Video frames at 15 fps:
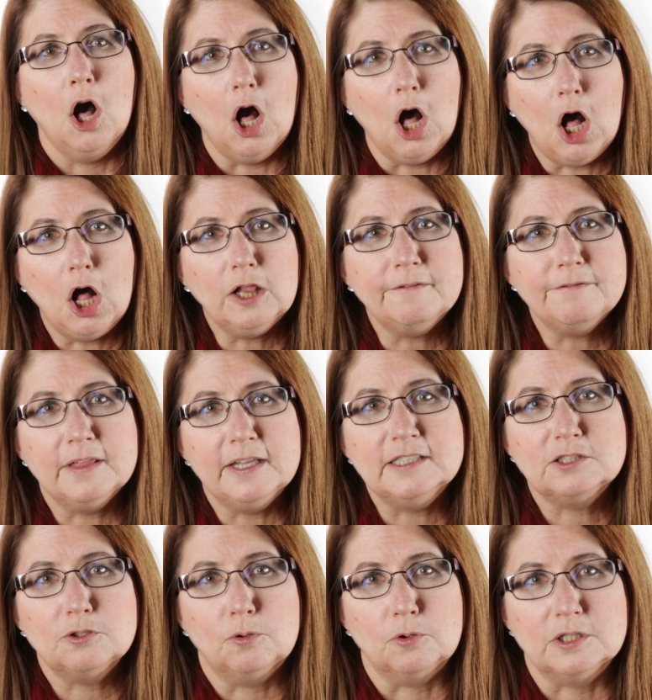All of
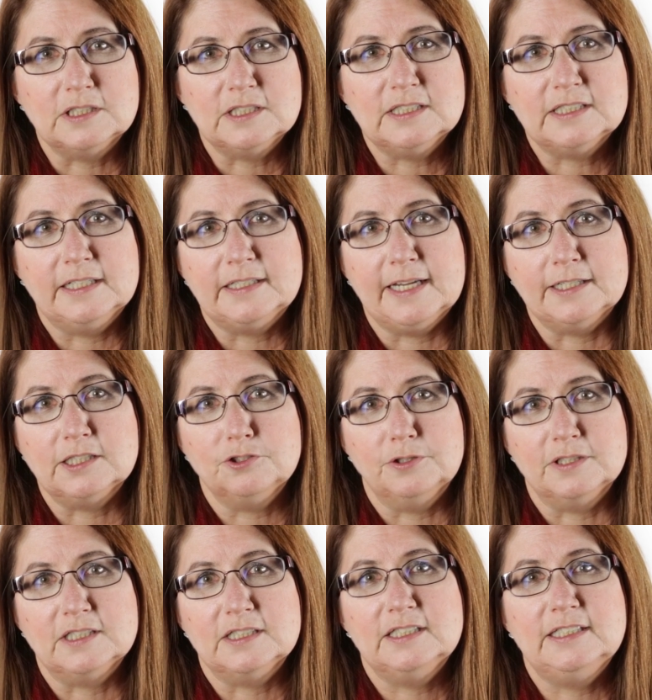these courses can take
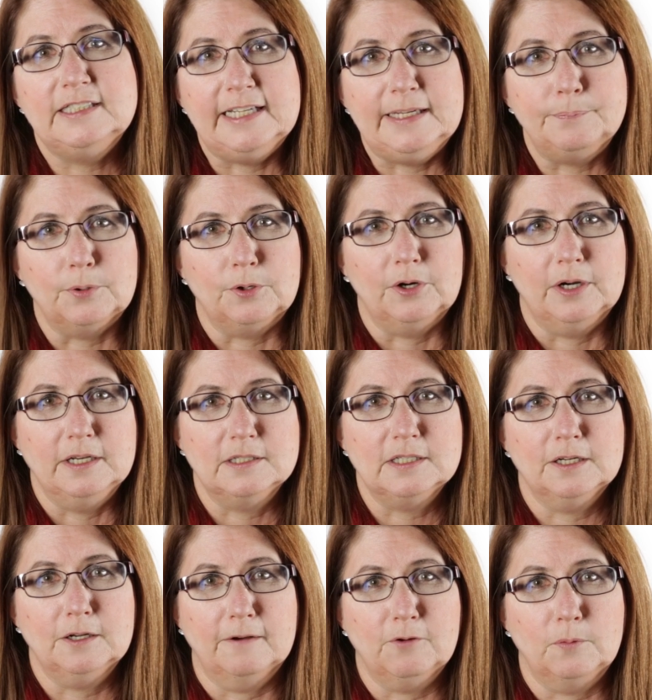students deeper
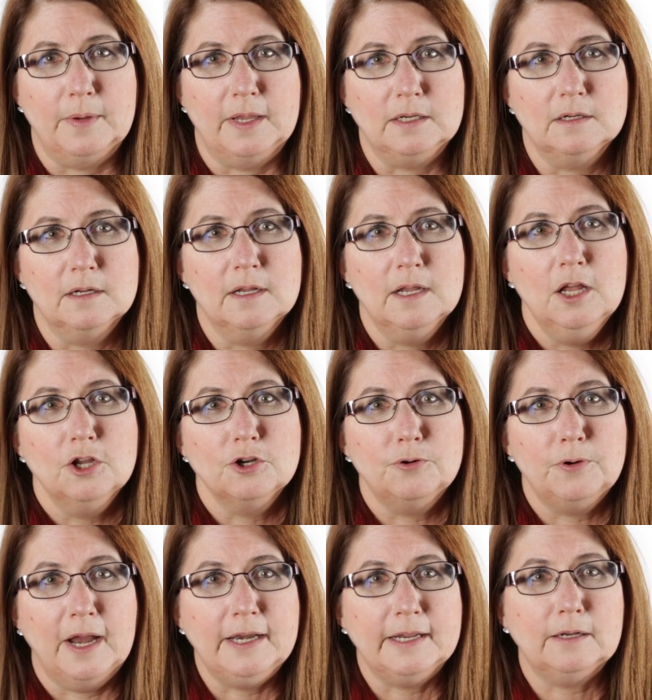into government,
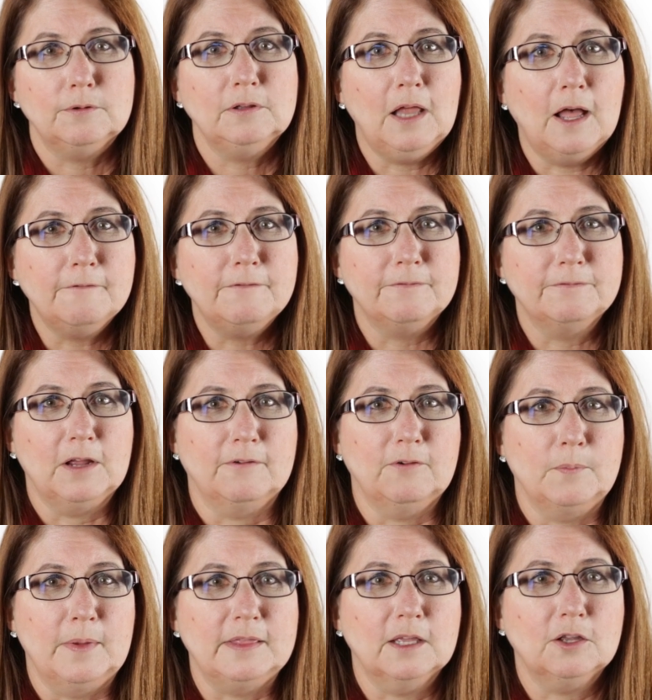creating a love of
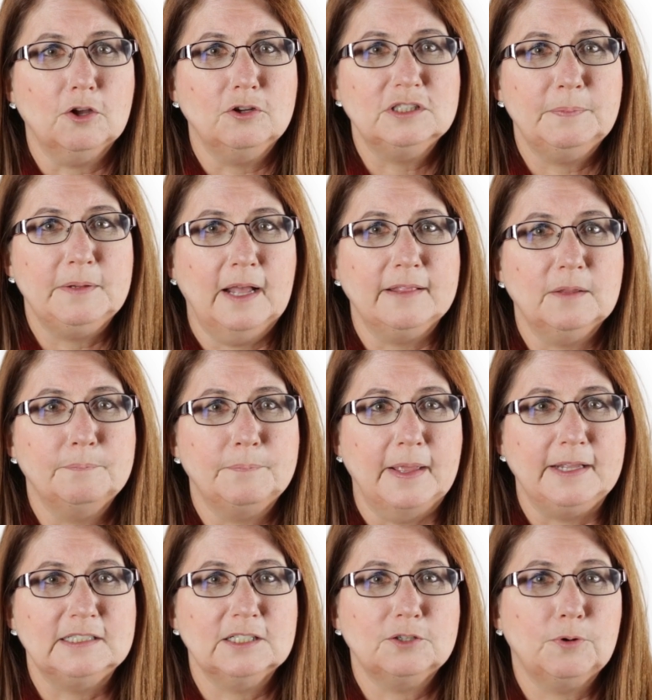government that goes beyond the
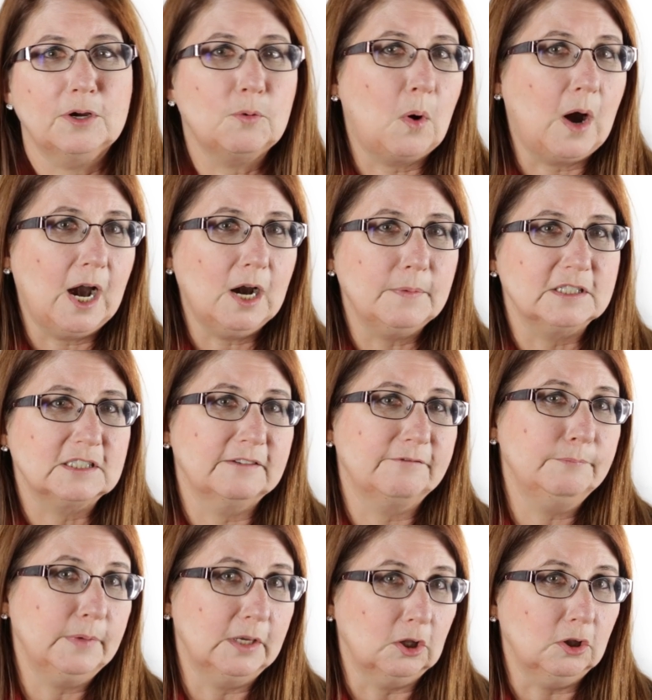basic requirements
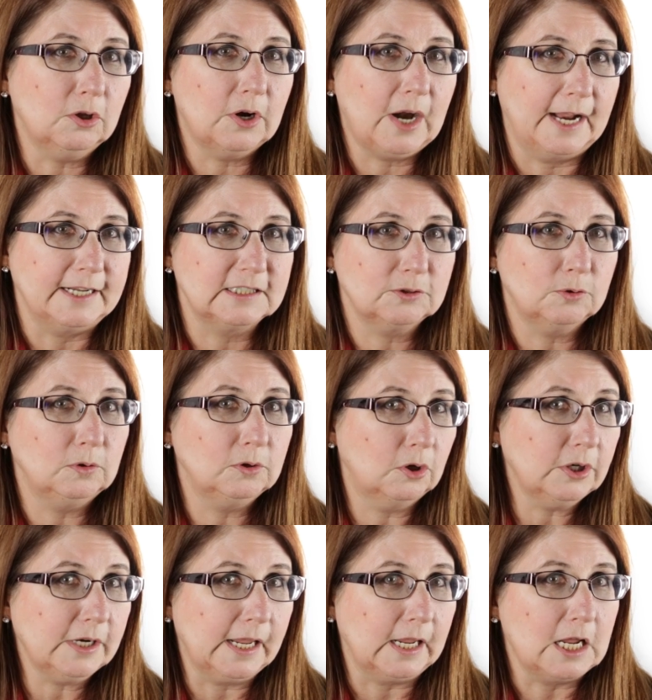of middle or high school
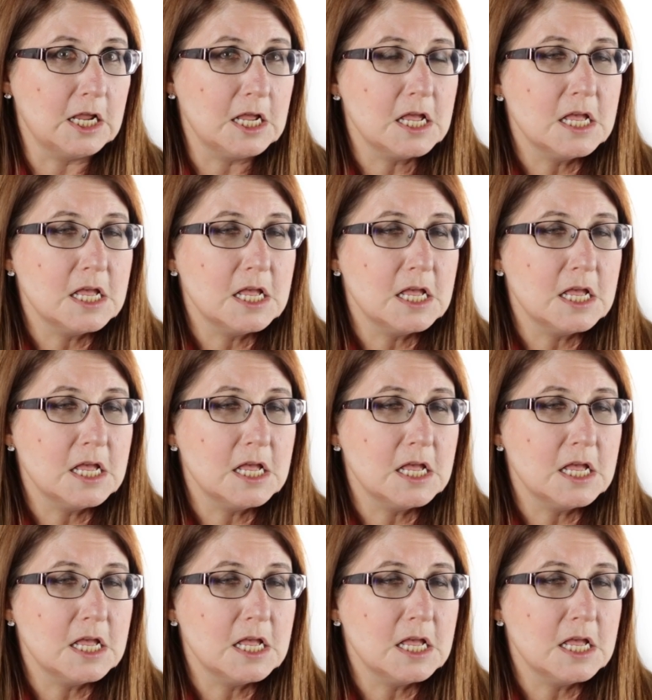learning.